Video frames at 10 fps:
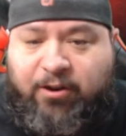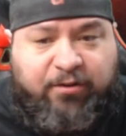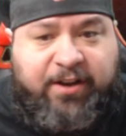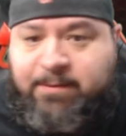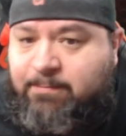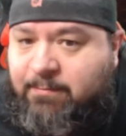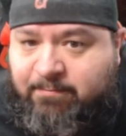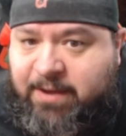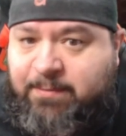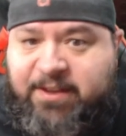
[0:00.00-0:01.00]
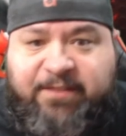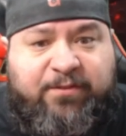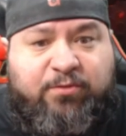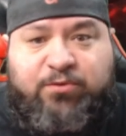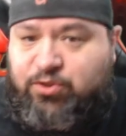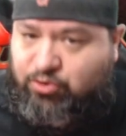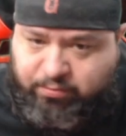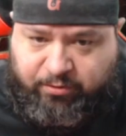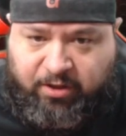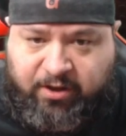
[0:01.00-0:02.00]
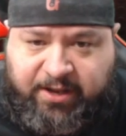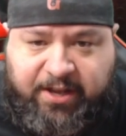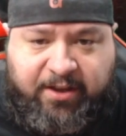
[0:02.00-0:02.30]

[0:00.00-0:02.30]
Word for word: Earn him, maybe if you're super lucky.